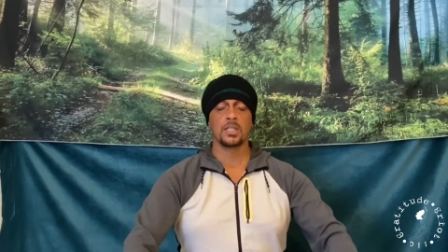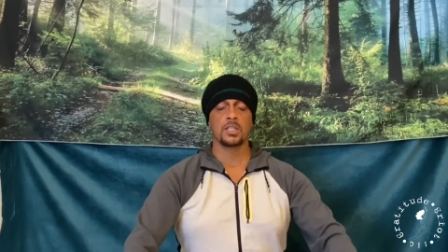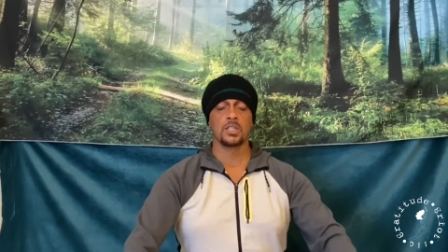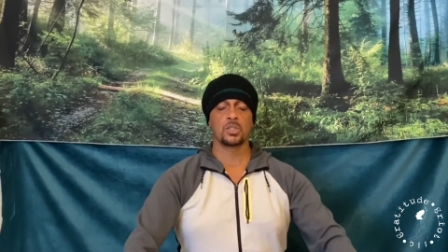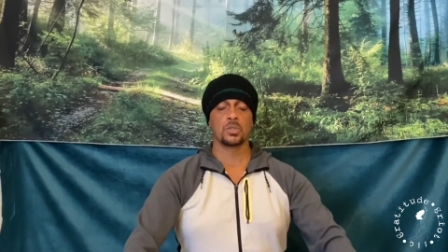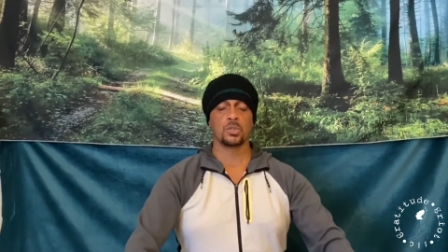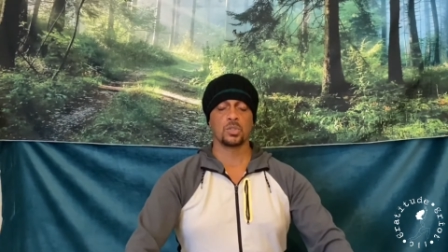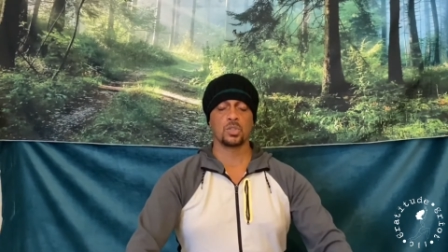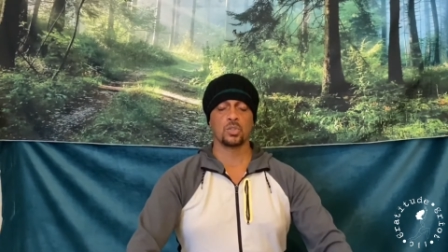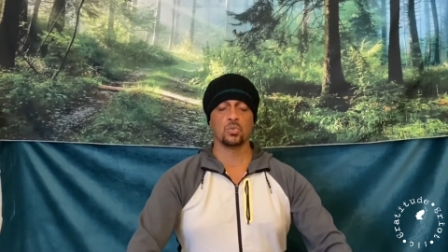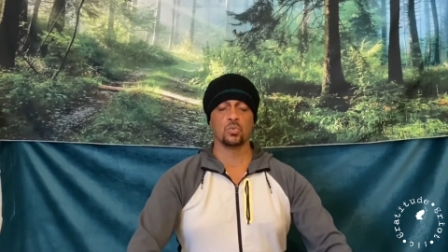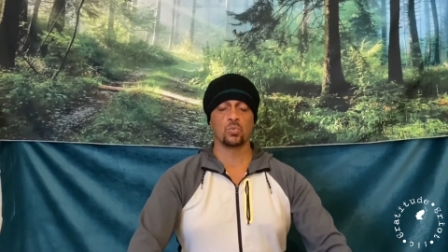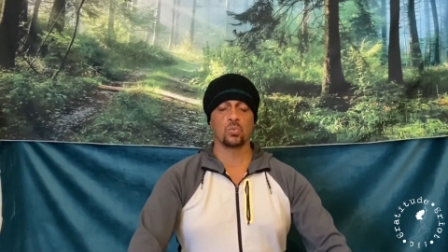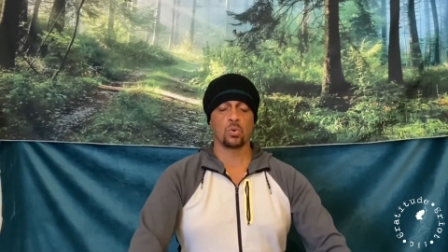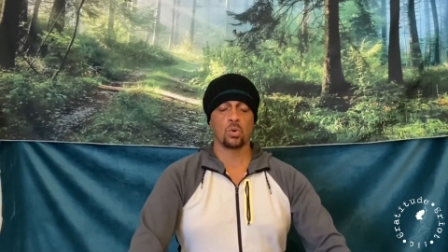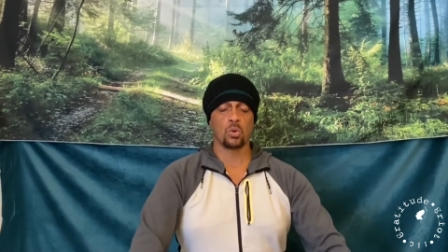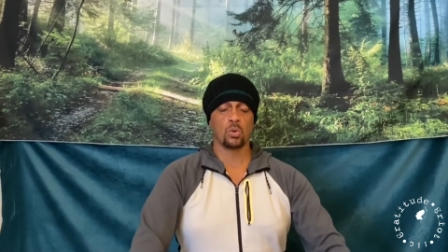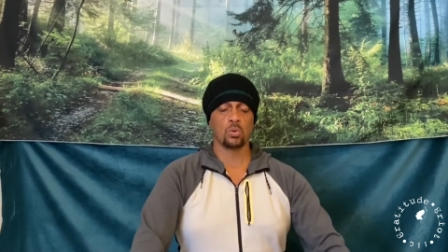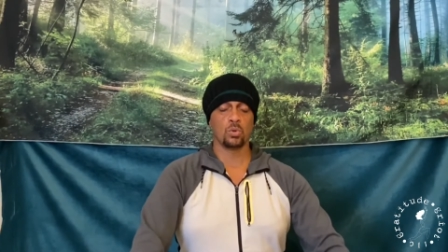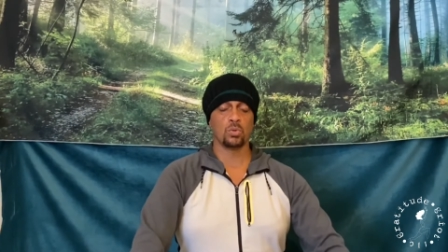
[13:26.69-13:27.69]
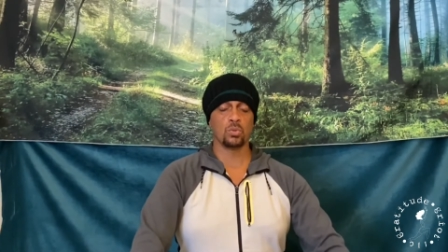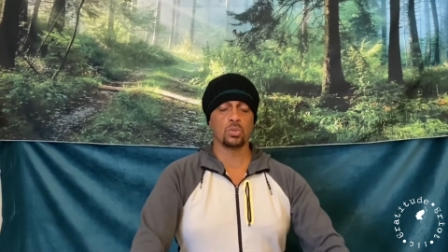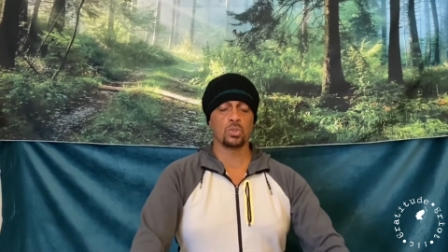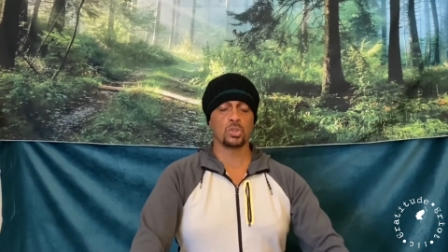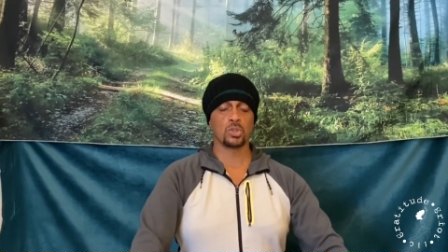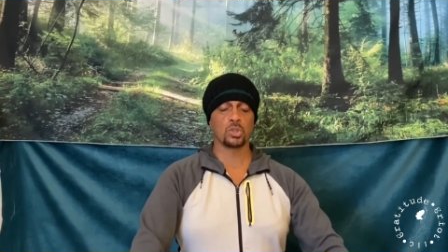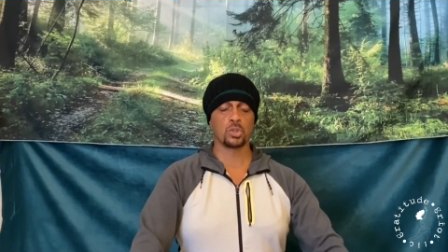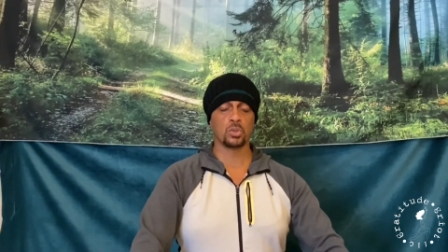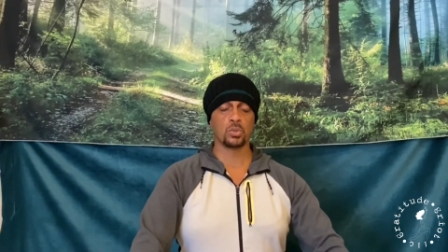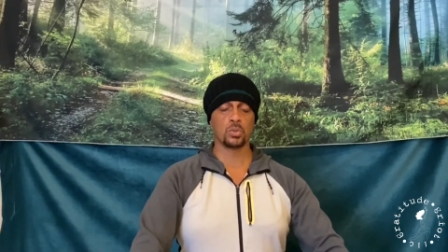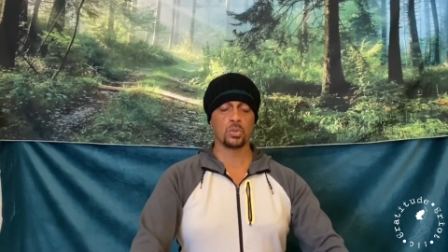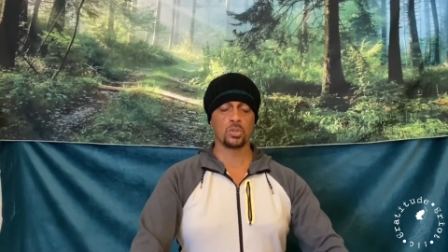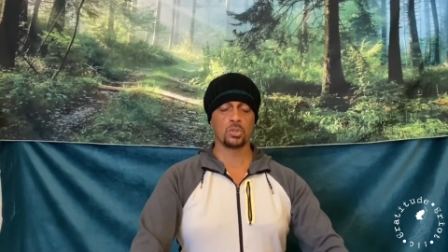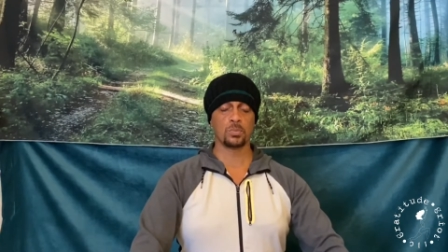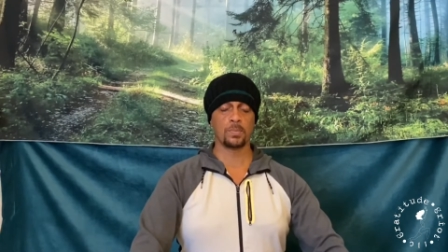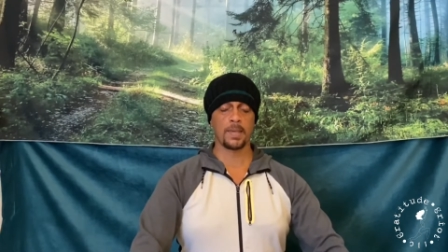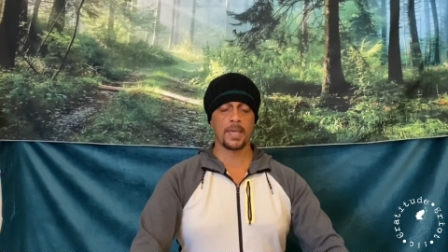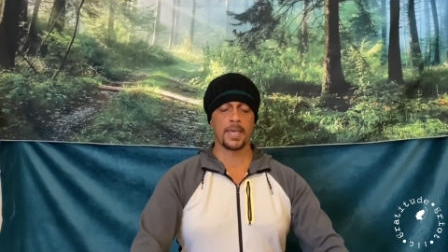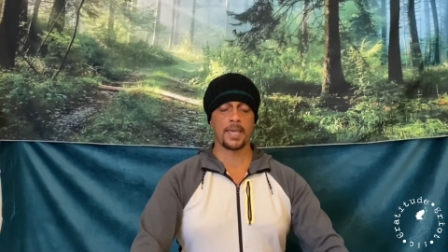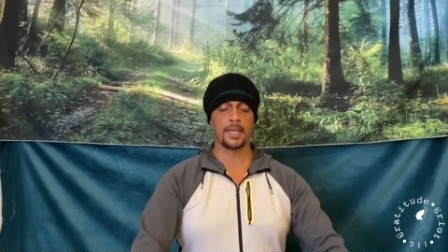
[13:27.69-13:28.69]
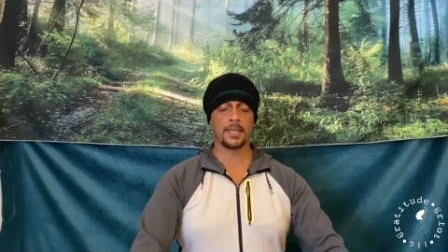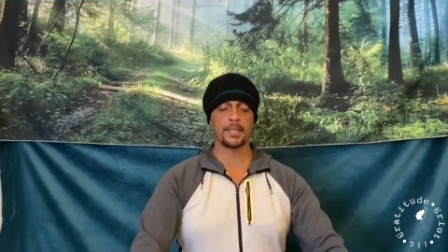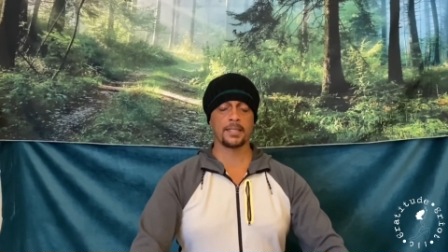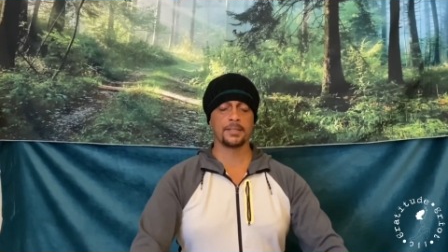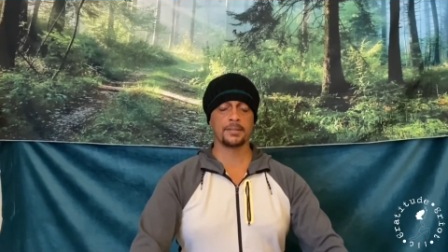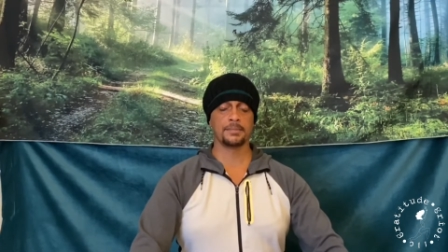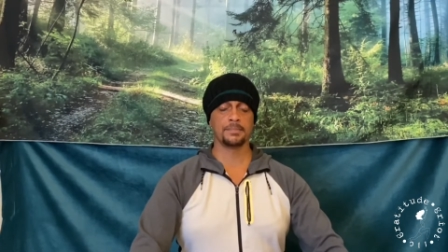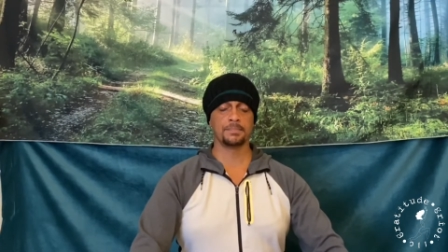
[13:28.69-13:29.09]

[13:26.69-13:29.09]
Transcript: So as you roll the shoulders back,